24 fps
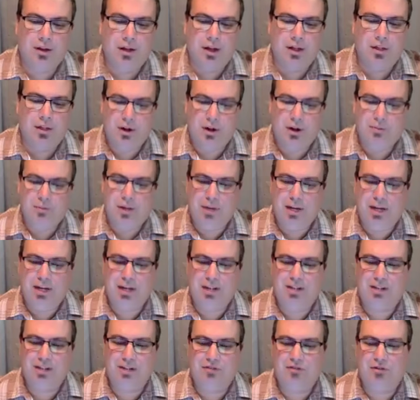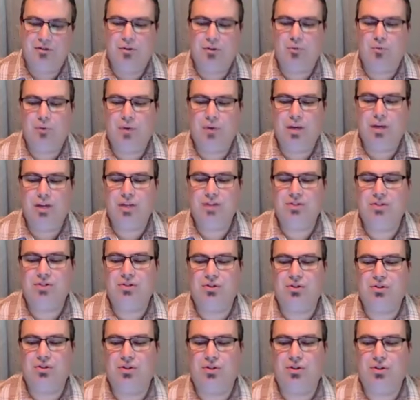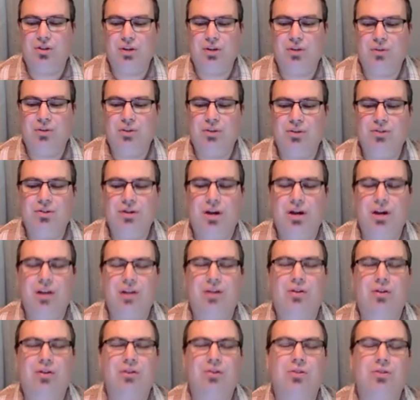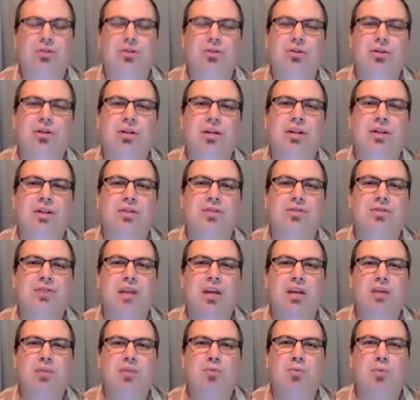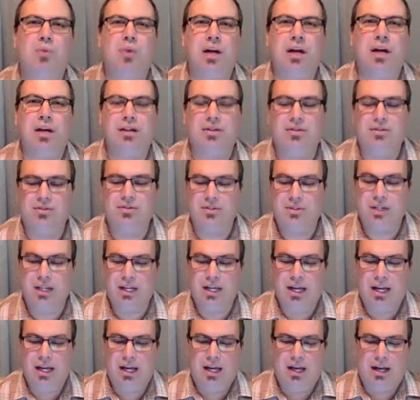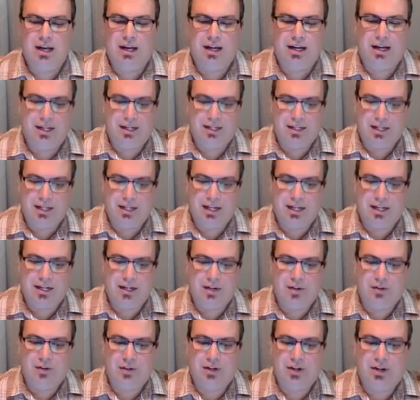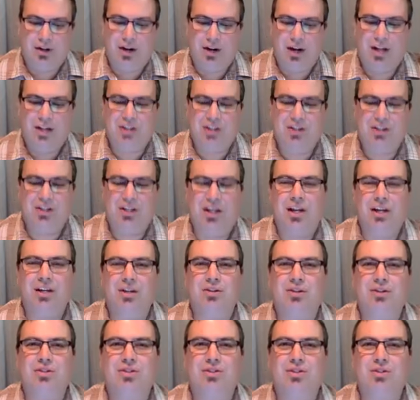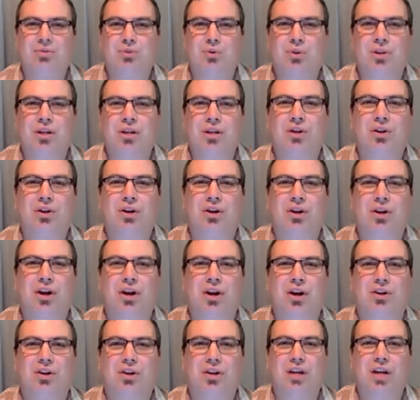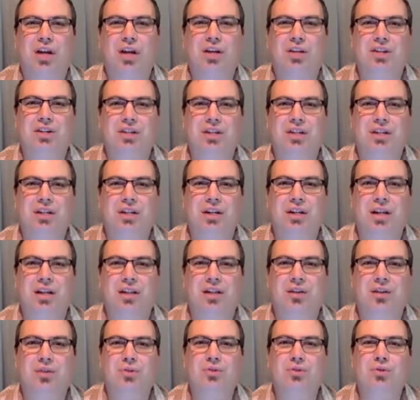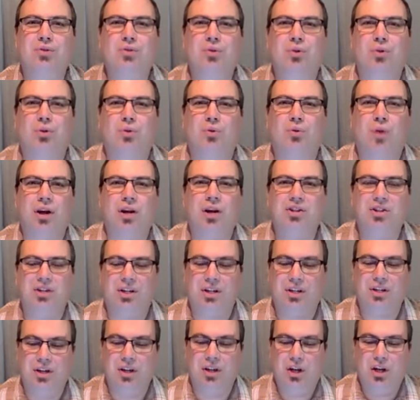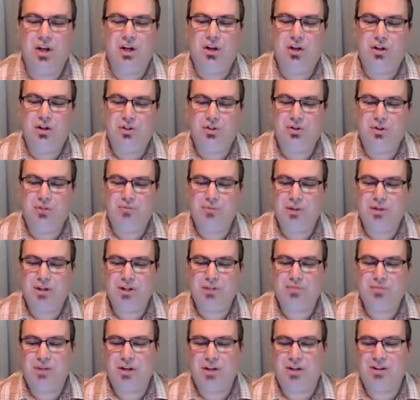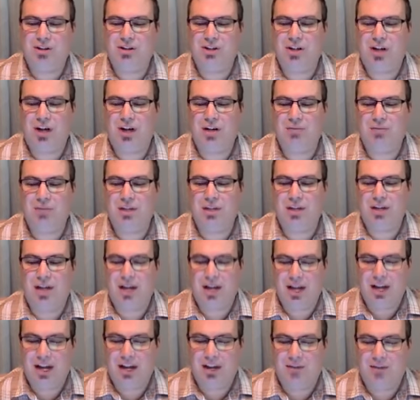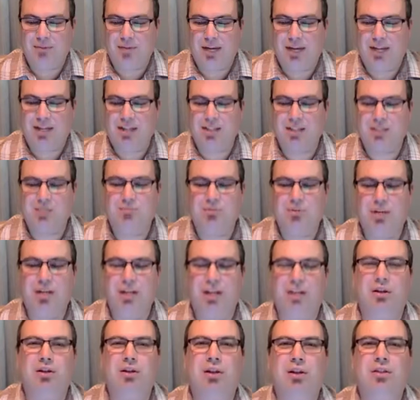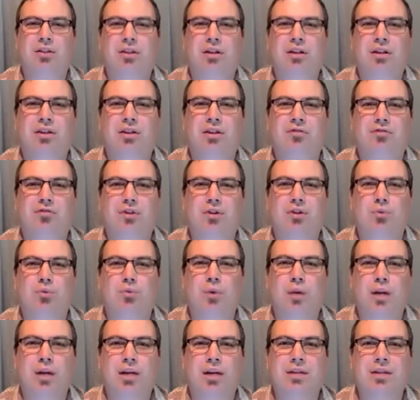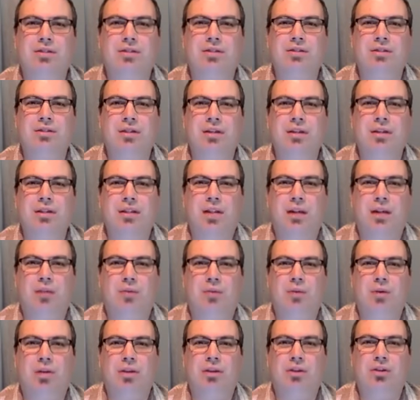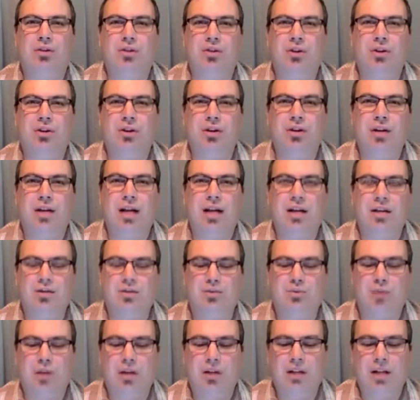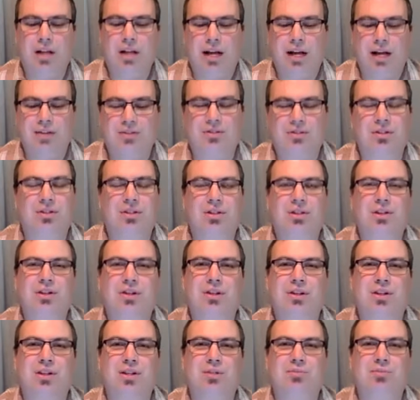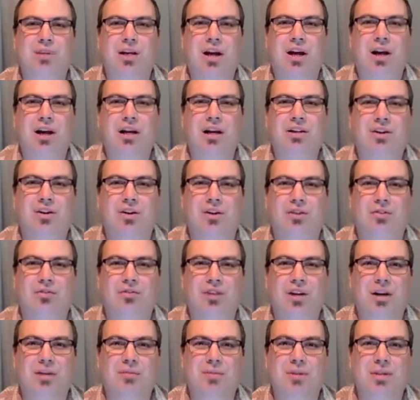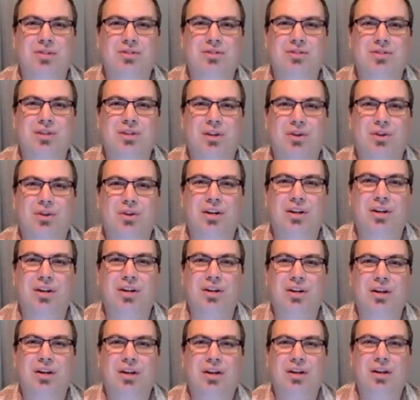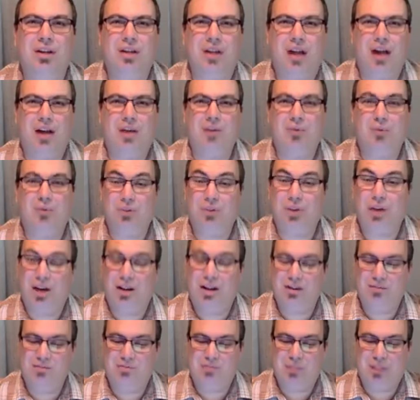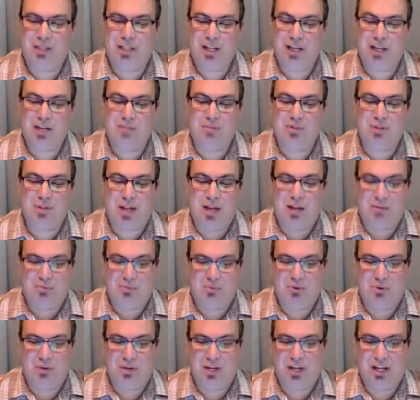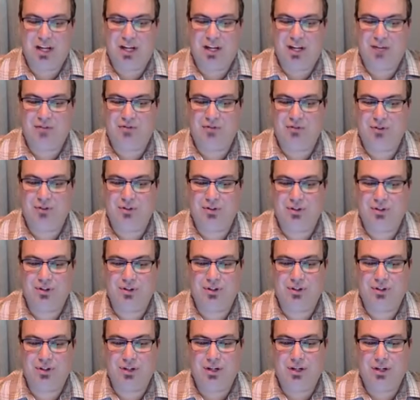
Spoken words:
There are many different ways to learn, and we do not all learn in the same ways. And I know that our educators within our congregation and those who are watching could do a much better job than I am at explaining the different ways that we learn, as well as the theories behind all of them. And so, and I will not belabor that point any further.